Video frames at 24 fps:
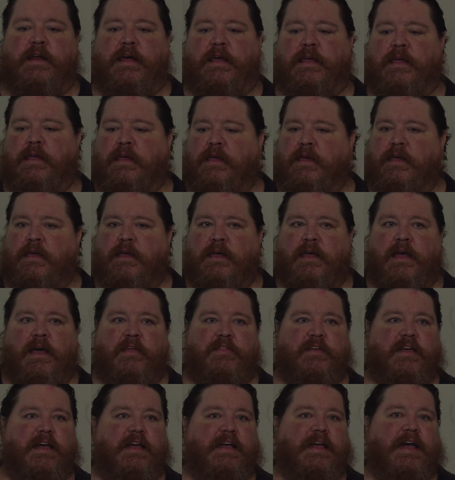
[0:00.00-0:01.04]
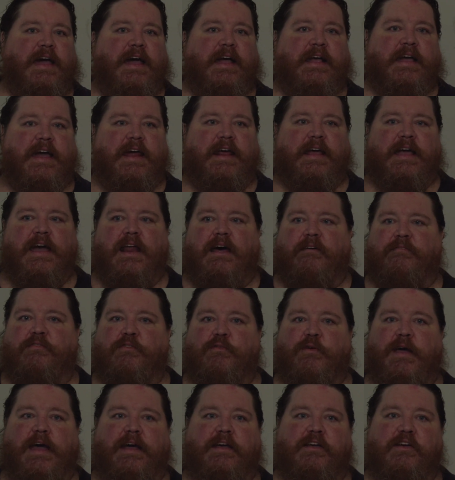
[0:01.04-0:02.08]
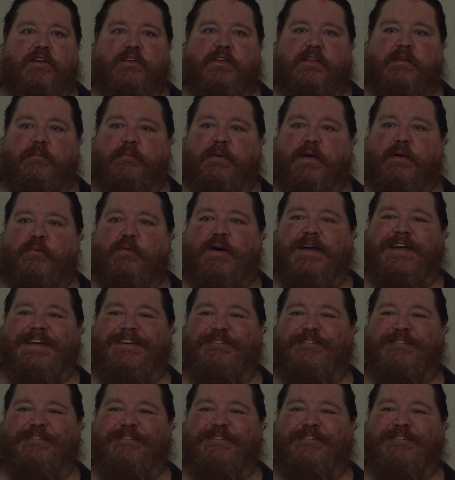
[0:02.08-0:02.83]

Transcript: I think I kind of got off track here a little bit.